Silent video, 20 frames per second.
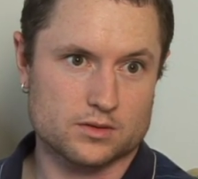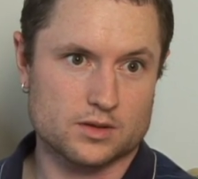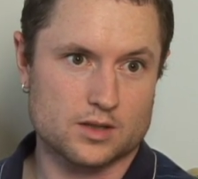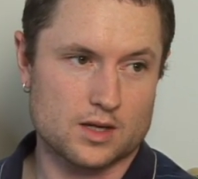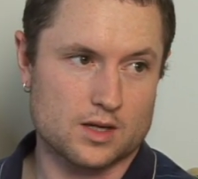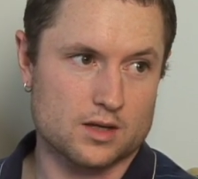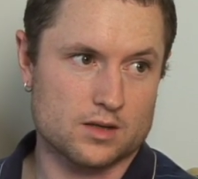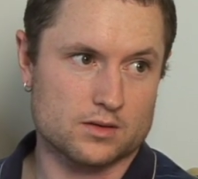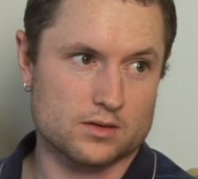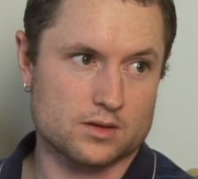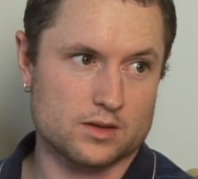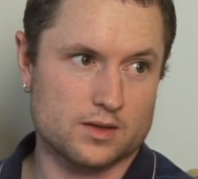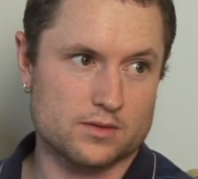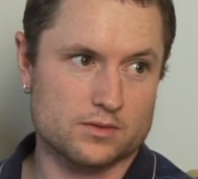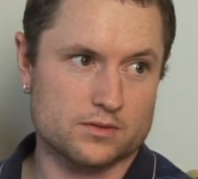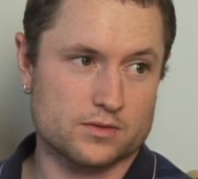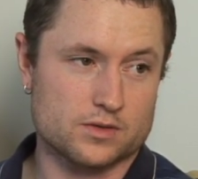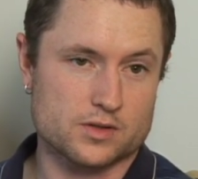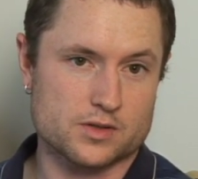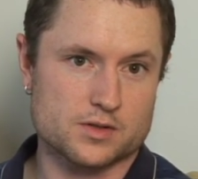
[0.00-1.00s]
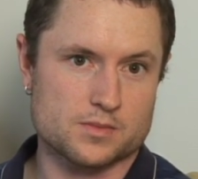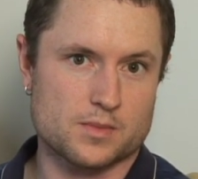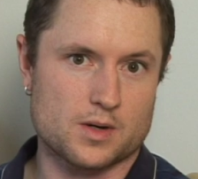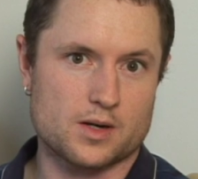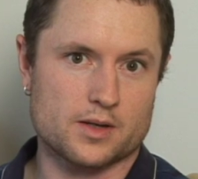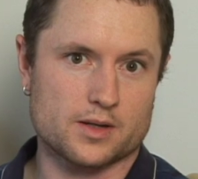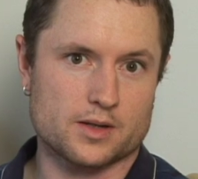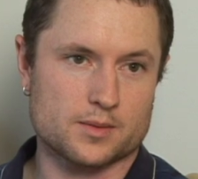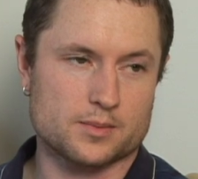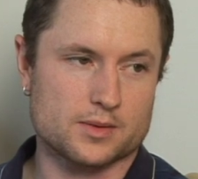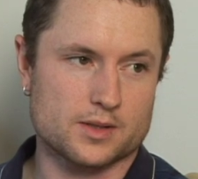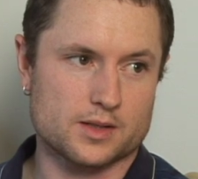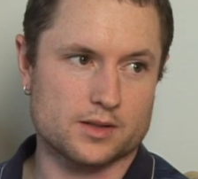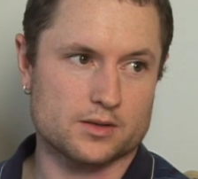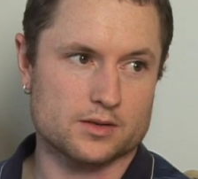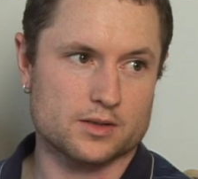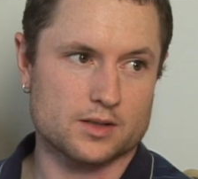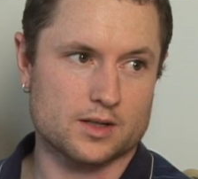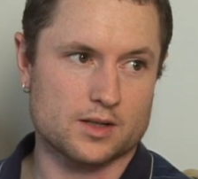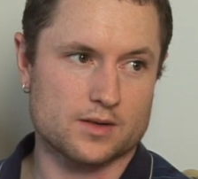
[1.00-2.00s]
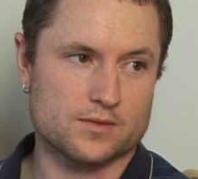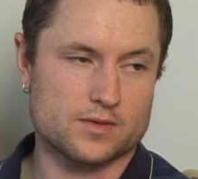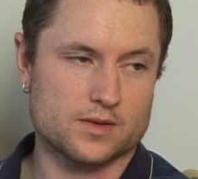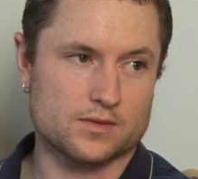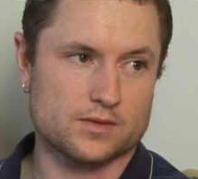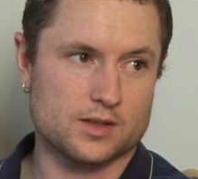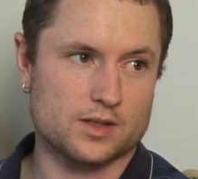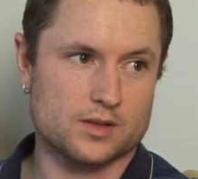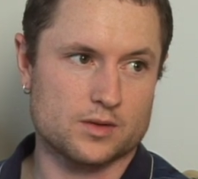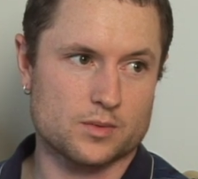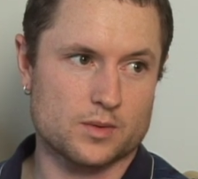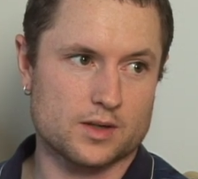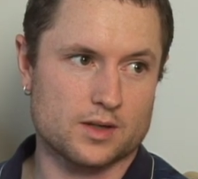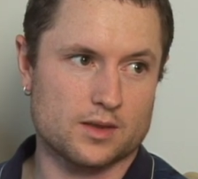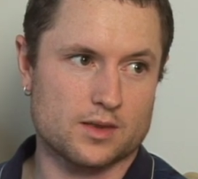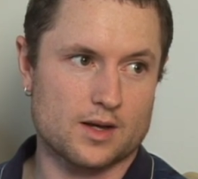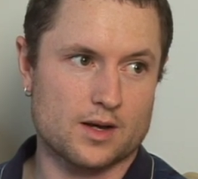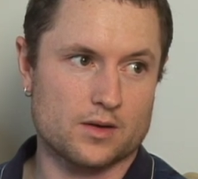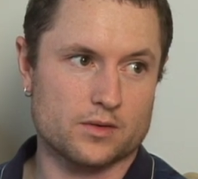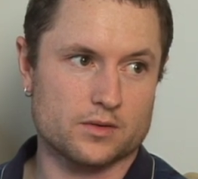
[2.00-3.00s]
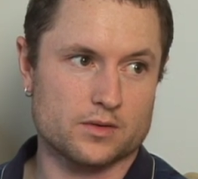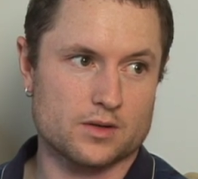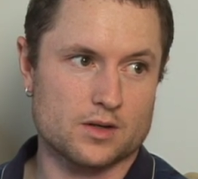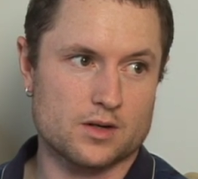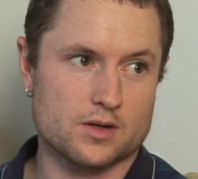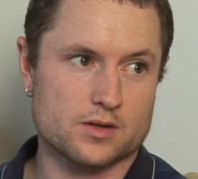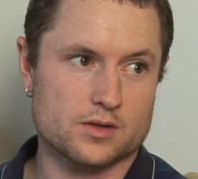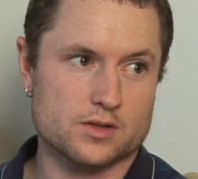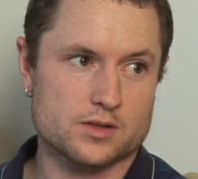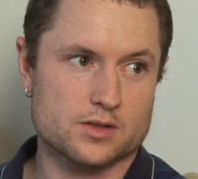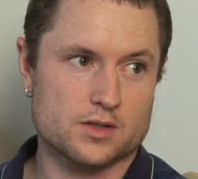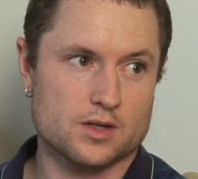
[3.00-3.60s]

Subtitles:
And even for a small airplane, you're looking at $15,000 to $20,000